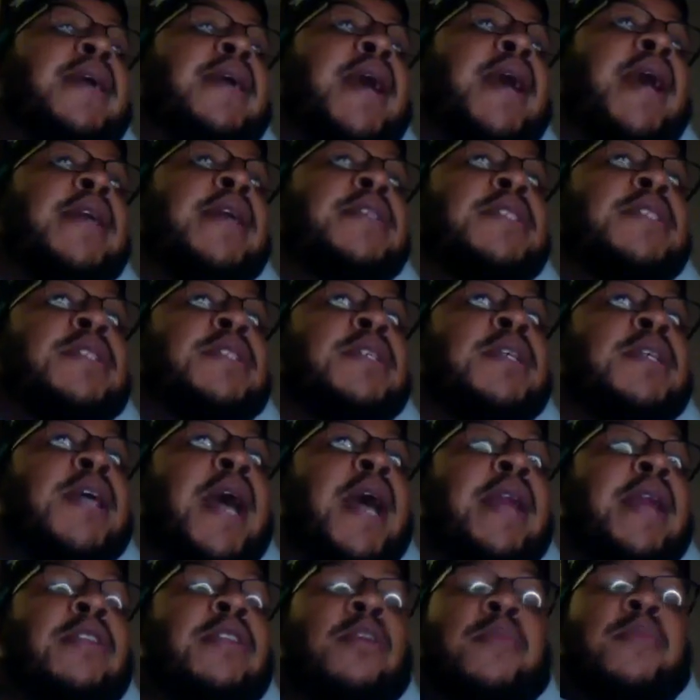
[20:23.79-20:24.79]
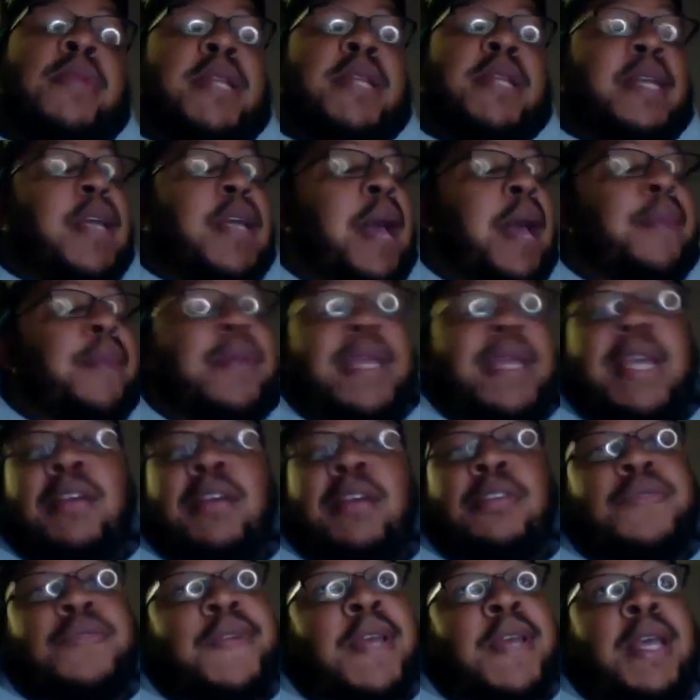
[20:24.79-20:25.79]
Honestly, I know I'm an
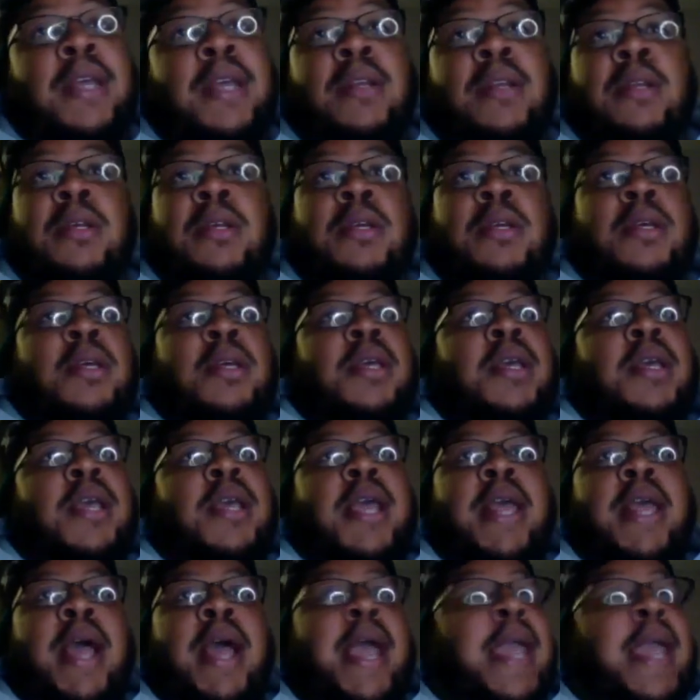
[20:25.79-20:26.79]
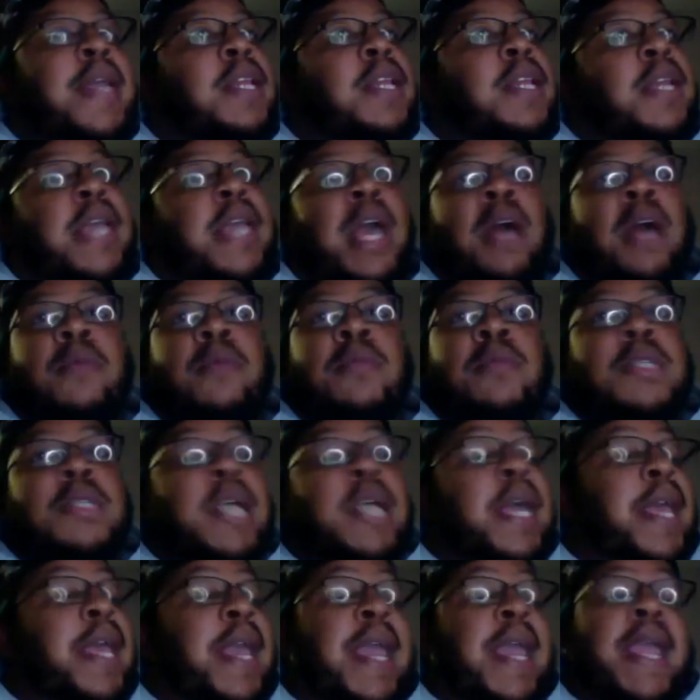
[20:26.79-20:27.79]
Eagles fan, and I hate the Cowboys. I
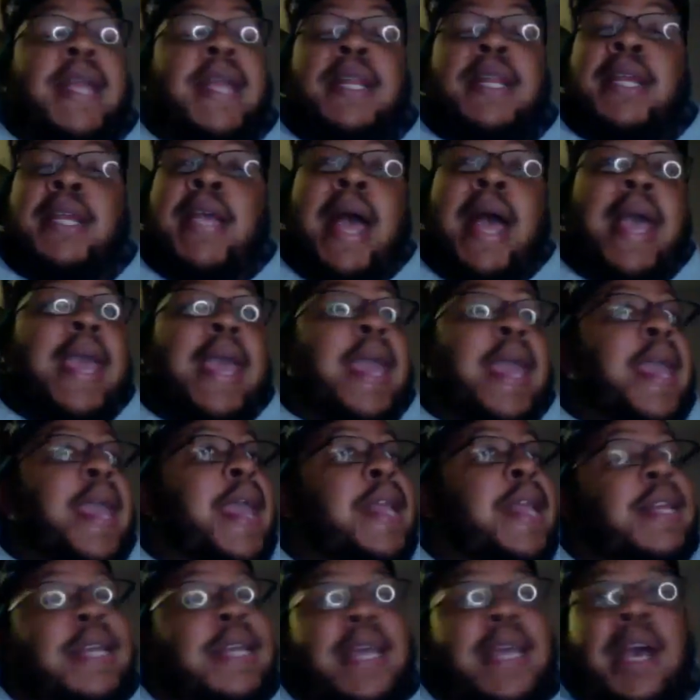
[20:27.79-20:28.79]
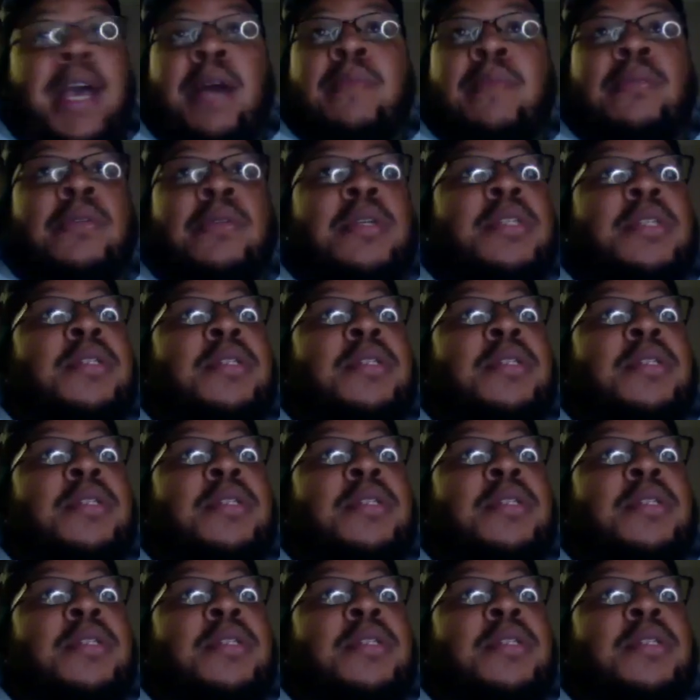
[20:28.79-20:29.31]
hate the Cowboys.